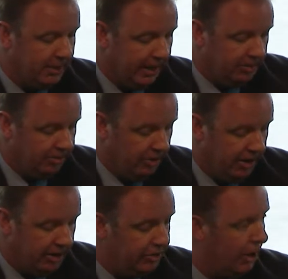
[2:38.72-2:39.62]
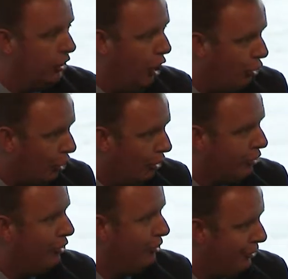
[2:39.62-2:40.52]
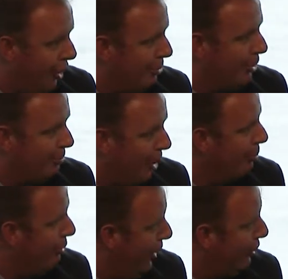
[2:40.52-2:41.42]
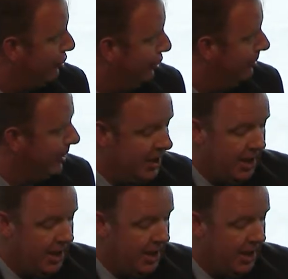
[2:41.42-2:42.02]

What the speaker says: be classified as low-cost fibre pulp production